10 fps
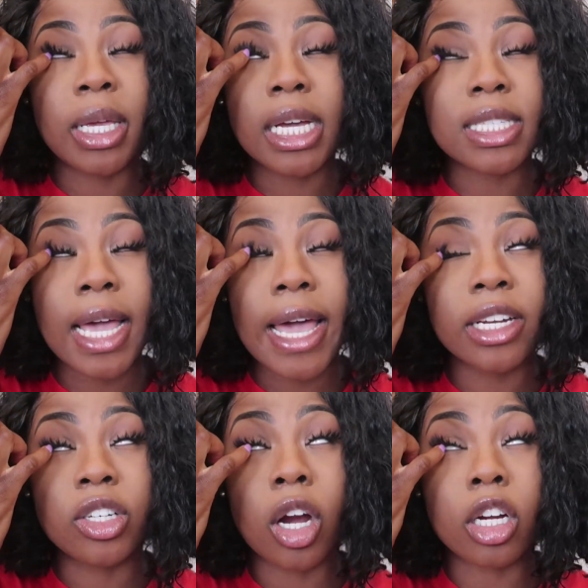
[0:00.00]
Because I
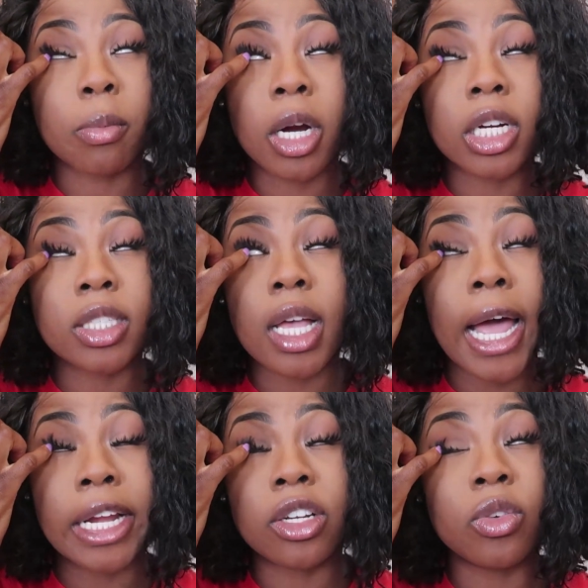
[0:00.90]
had dark marks,
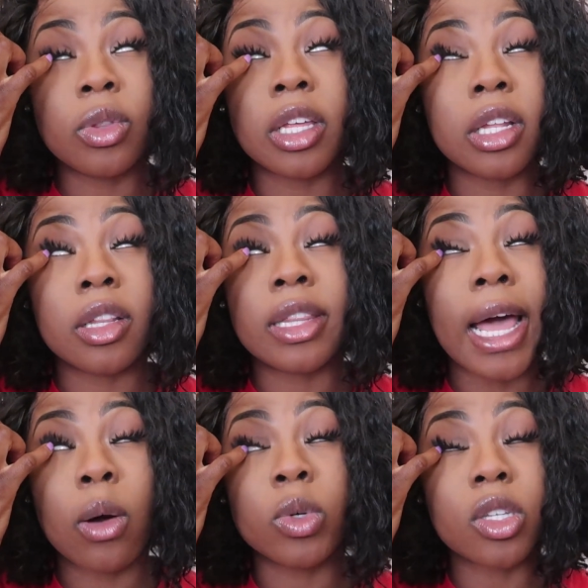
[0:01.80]
I knew that
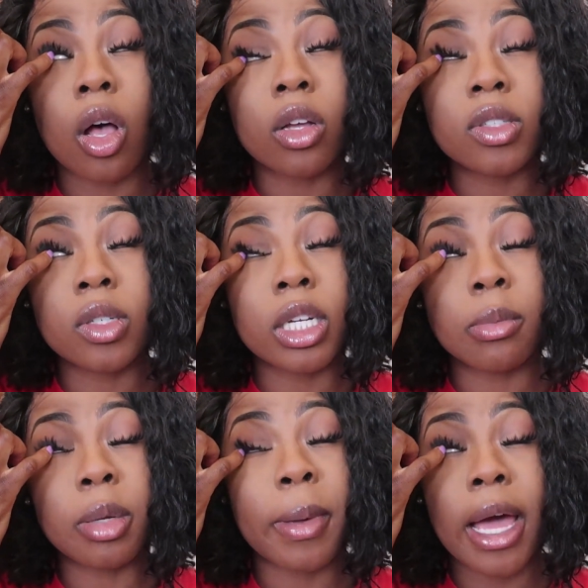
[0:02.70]
that was also
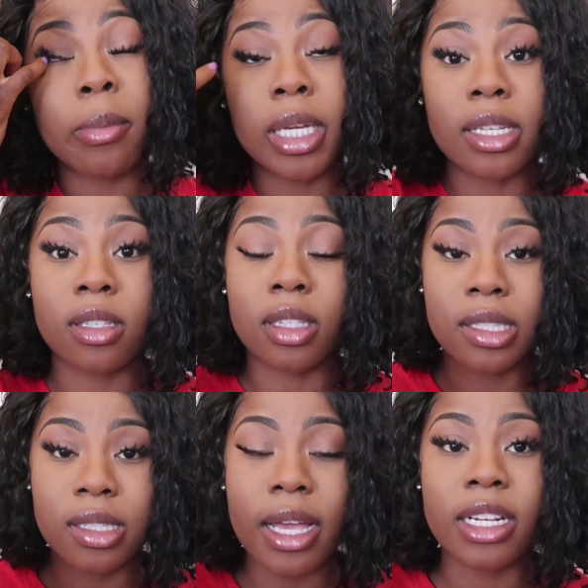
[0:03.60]
going to be bad, because
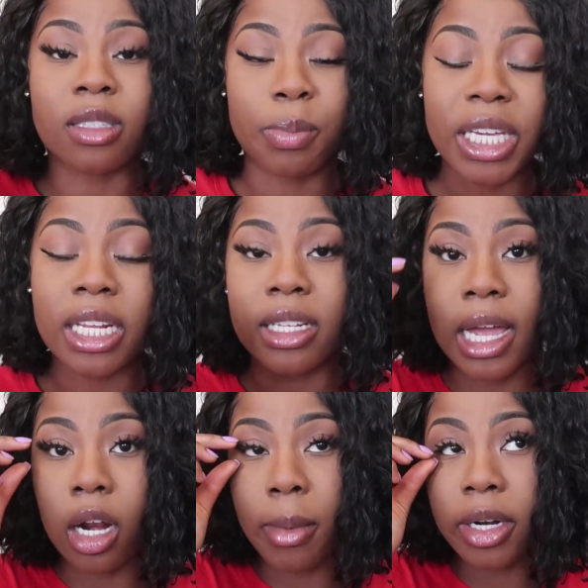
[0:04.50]
the sun is beating
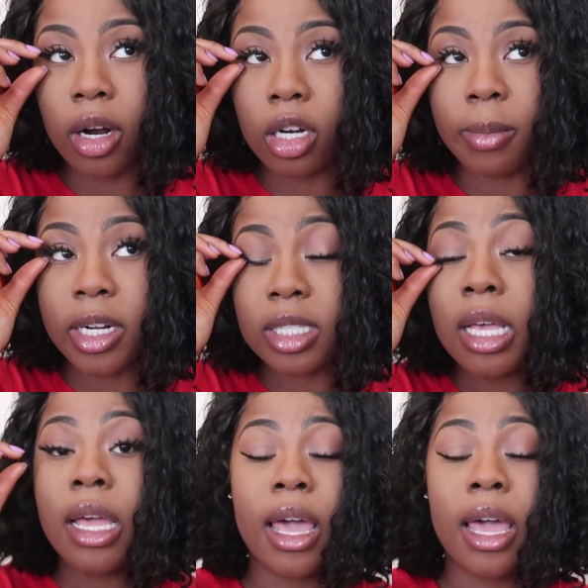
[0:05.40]
down on my dark marks.